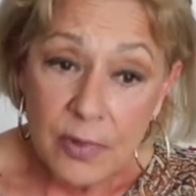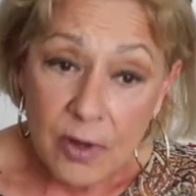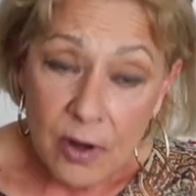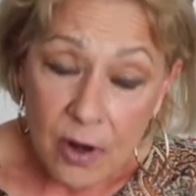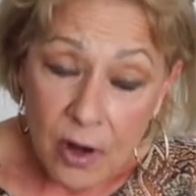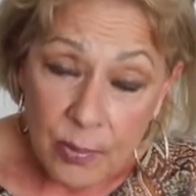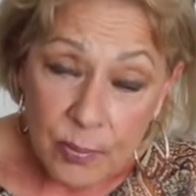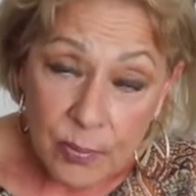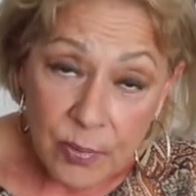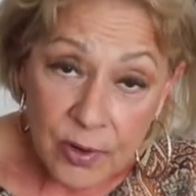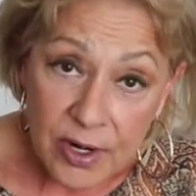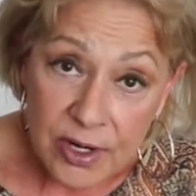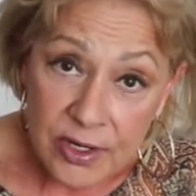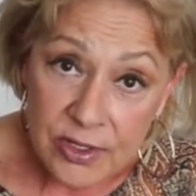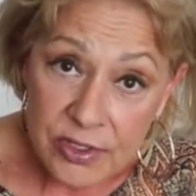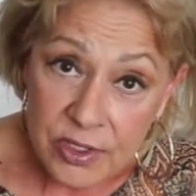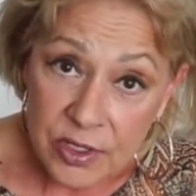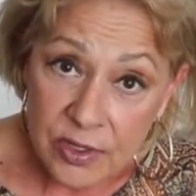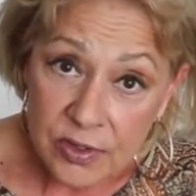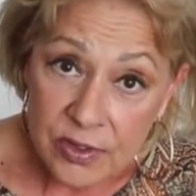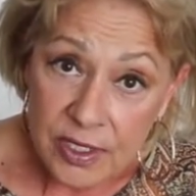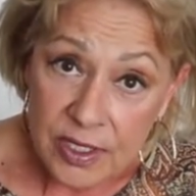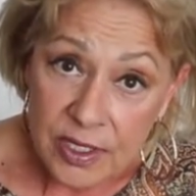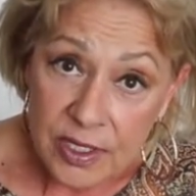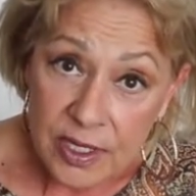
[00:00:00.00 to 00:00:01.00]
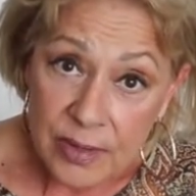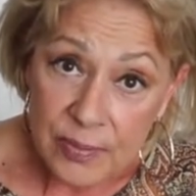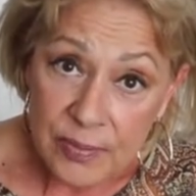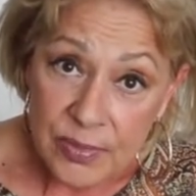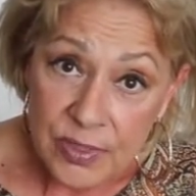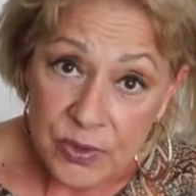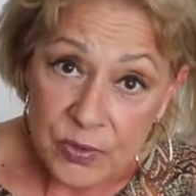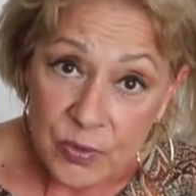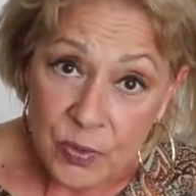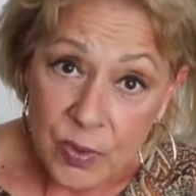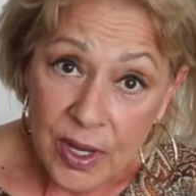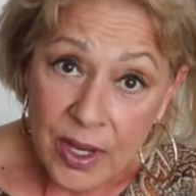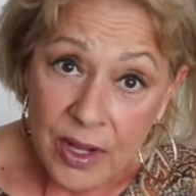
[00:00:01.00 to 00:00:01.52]
Our prayers go to them
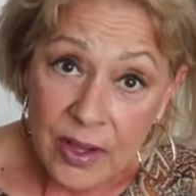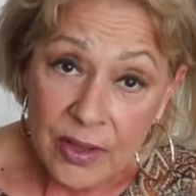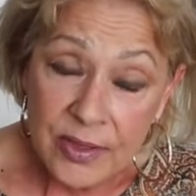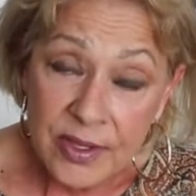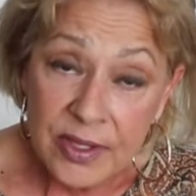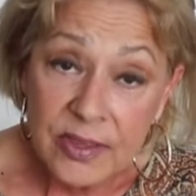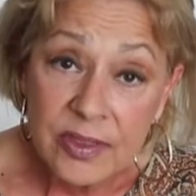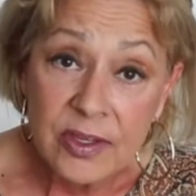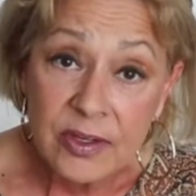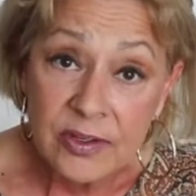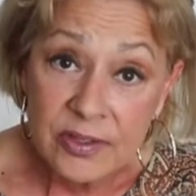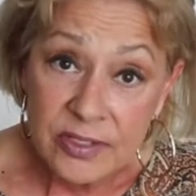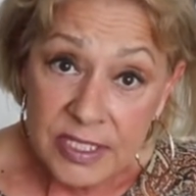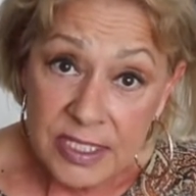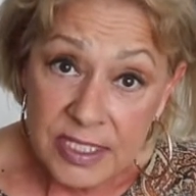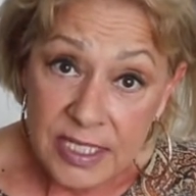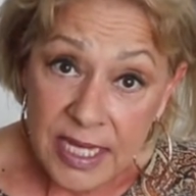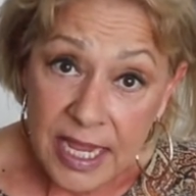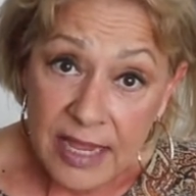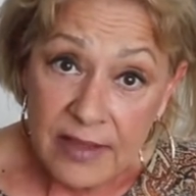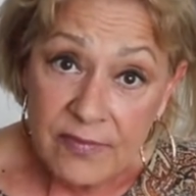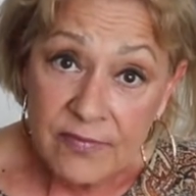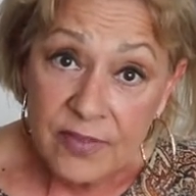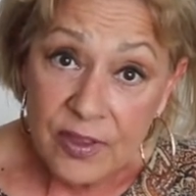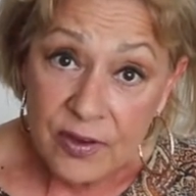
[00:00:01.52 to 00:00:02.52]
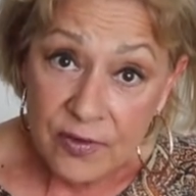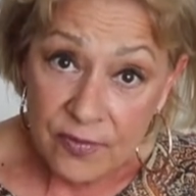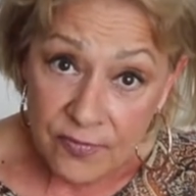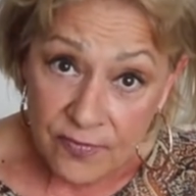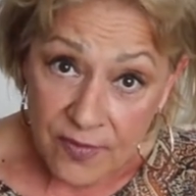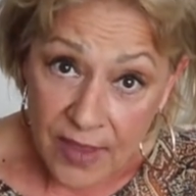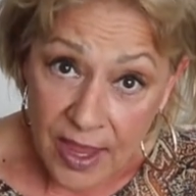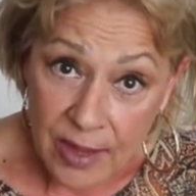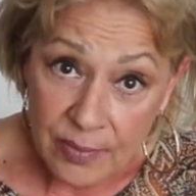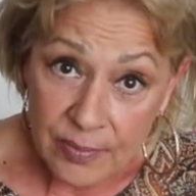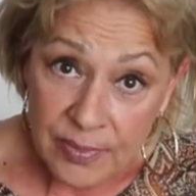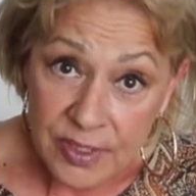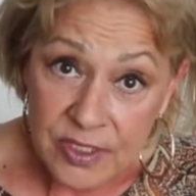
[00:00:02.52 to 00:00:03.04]
as well, that they're safe, their
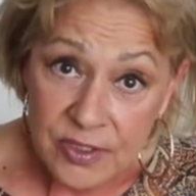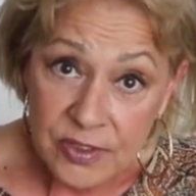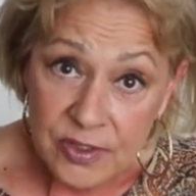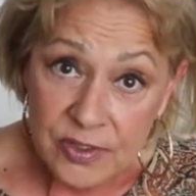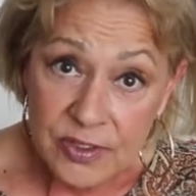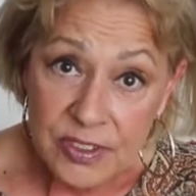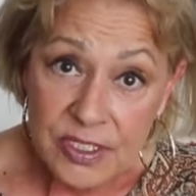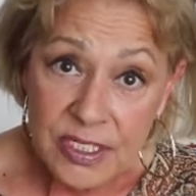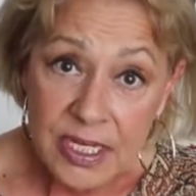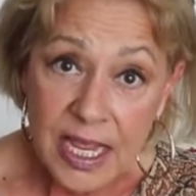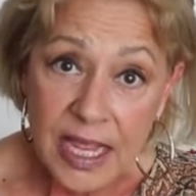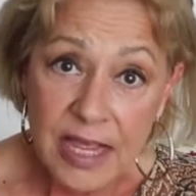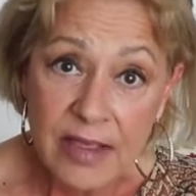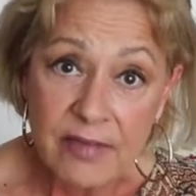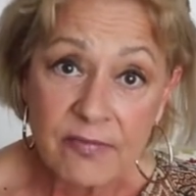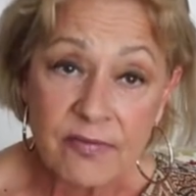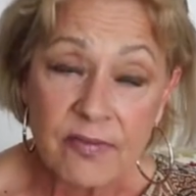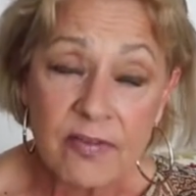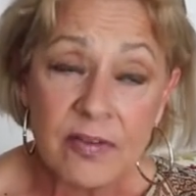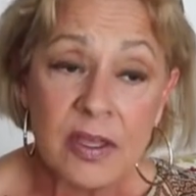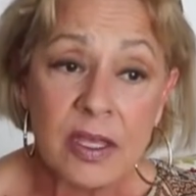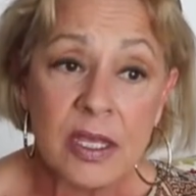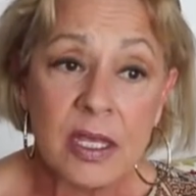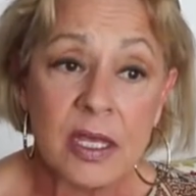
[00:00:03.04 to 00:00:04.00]
families are safe.